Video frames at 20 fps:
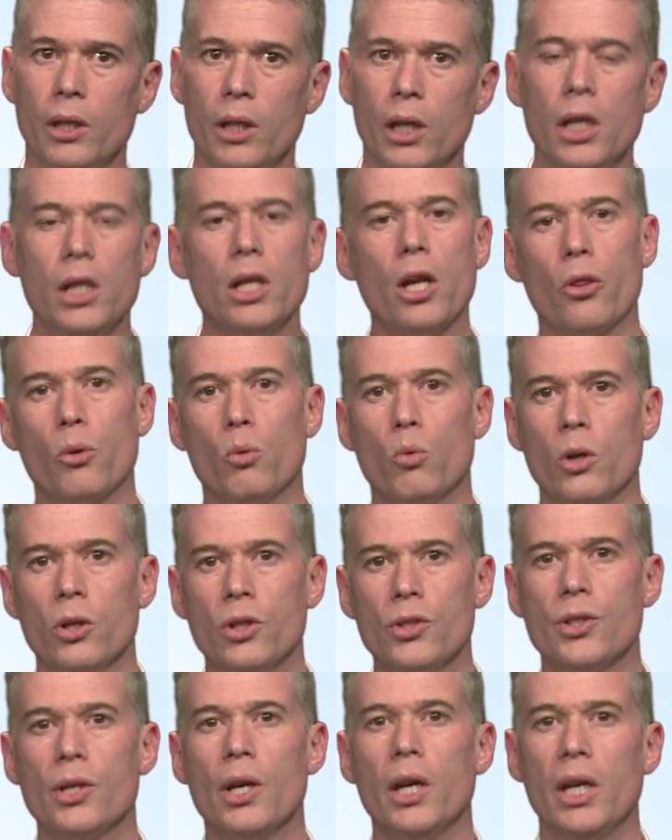In other
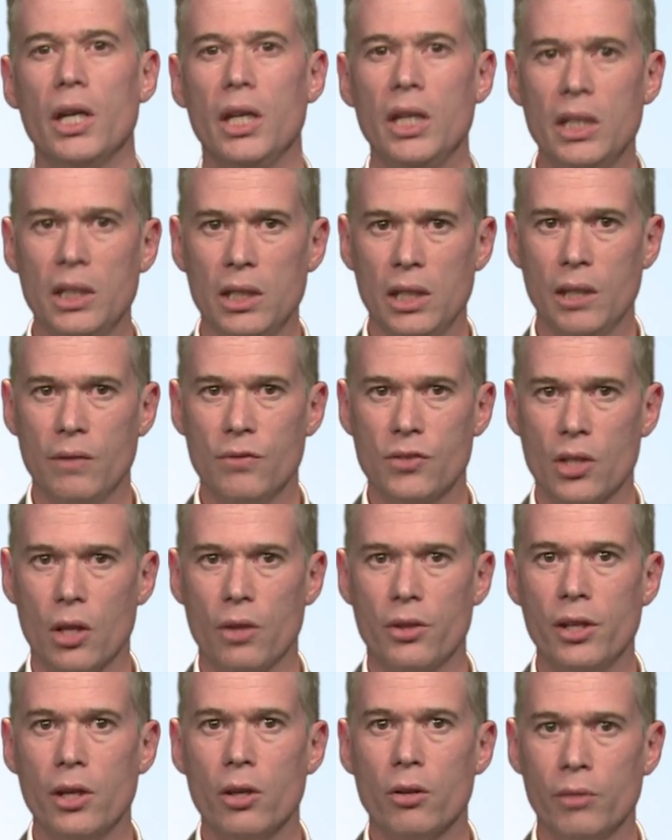words, it gives
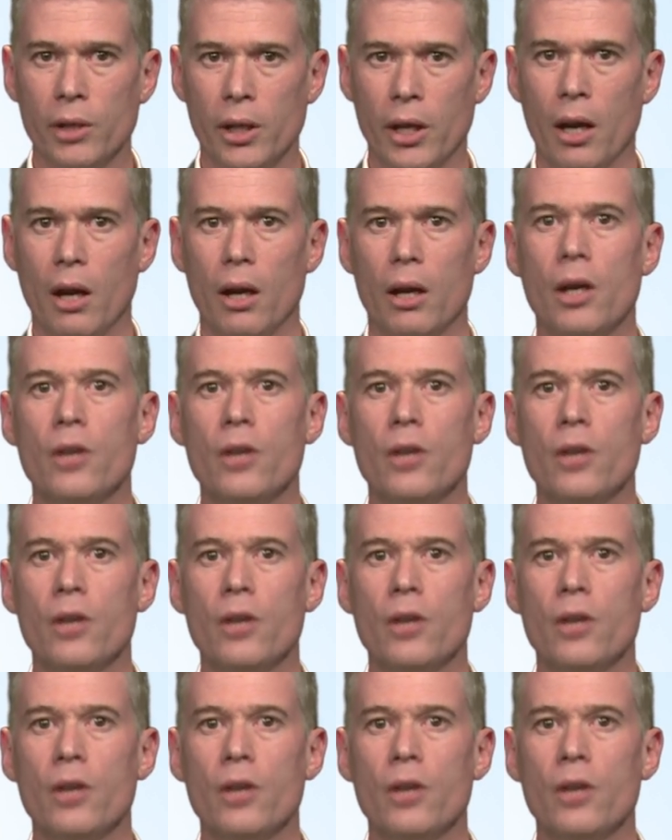the area